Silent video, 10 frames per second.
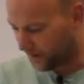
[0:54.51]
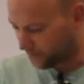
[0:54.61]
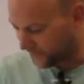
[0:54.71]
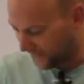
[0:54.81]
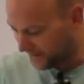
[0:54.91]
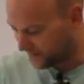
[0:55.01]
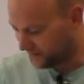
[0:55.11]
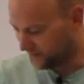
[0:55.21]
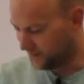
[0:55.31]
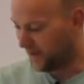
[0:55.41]
But
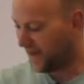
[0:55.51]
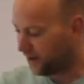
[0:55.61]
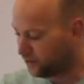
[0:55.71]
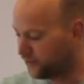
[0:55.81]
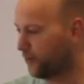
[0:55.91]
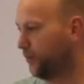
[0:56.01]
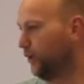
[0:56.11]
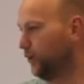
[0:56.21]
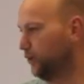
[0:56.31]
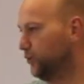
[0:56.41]
then, out of the
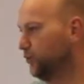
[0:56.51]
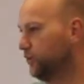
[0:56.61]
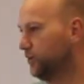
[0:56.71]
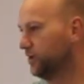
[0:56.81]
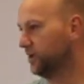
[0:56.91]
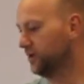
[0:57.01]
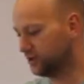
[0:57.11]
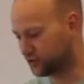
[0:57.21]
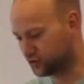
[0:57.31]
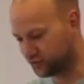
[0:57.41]
blue,
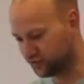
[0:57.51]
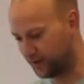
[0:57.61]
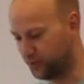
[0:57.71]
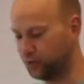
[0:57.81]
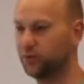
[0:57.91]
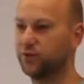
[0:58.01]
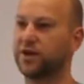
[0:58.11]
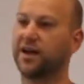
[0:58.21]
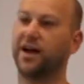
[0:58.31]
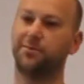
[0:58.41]

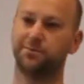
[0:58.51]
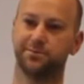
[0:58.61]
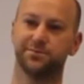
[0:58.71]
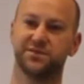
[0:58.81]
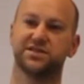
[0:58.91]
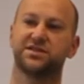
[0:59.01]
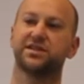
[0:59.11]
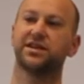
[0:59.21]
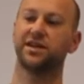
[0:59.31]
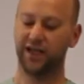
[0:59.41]
trouble comes.
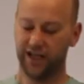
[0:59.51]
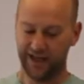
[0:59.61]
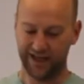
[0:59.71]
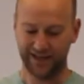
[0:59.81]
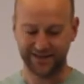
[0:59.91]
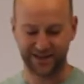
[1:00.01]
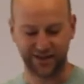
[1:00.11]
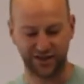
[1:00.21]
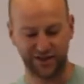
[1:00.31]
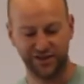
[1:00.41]
And
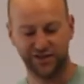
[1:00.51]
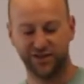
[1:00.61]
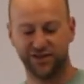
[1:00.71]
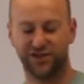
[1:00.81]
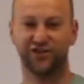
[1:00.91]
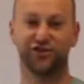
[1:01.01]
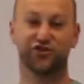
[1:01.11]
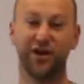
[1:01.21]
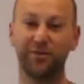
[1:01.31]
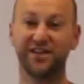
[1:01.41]
uh, the
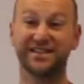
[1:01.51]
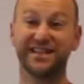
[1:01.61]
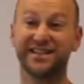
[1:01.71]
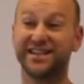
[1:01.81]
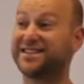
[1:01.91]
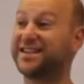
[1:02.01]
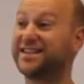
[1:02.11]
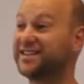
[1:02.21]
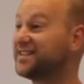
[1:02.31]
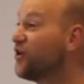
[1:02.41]
trouble is, is, is, is
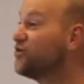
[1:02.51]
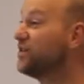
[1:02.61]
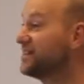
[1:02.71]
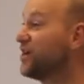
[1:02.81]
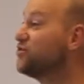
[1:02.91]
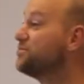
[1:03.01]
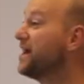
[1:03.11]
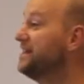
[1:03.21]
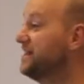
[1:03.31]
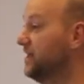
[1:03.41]
his, own, his, own,
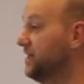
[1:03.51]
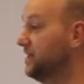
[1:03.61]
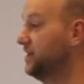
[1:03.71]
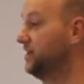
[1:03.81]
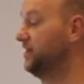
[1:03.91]
making.